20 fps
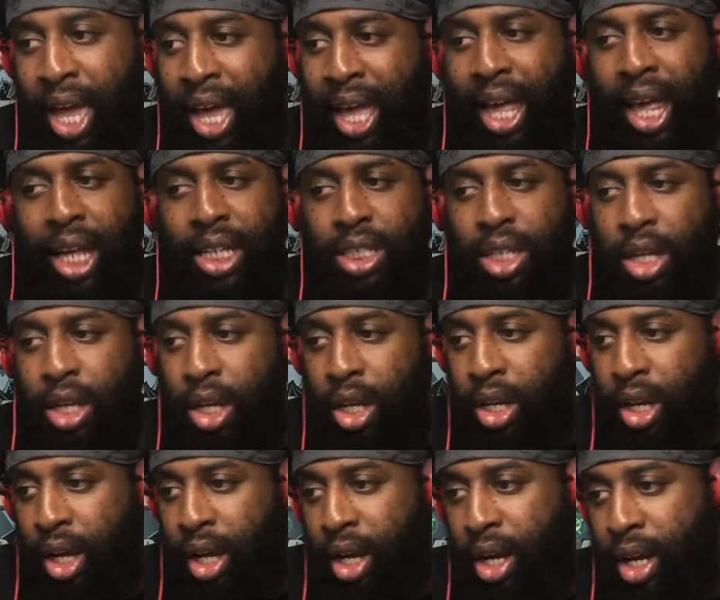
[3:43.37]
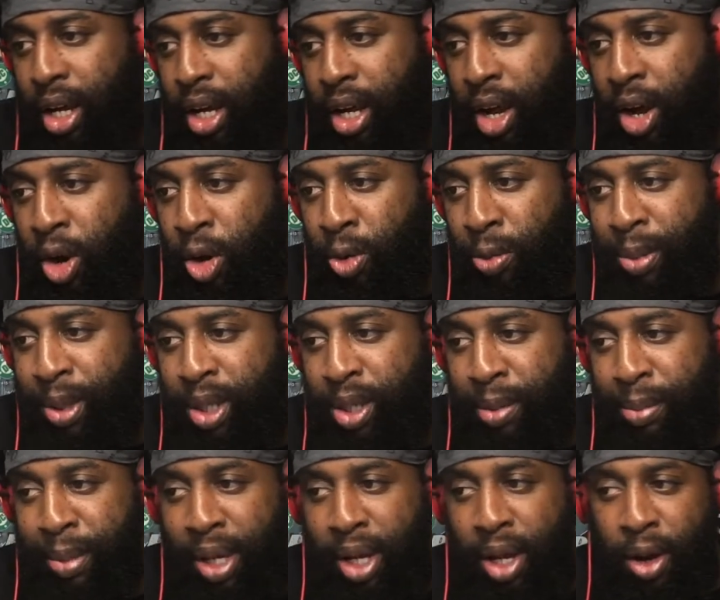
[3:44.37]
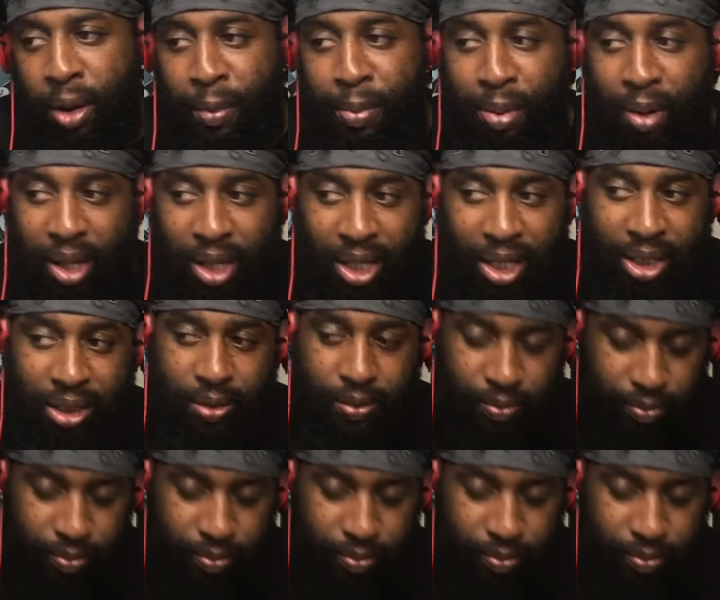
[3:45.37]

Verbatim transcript: It has uh, Colman Domingo plays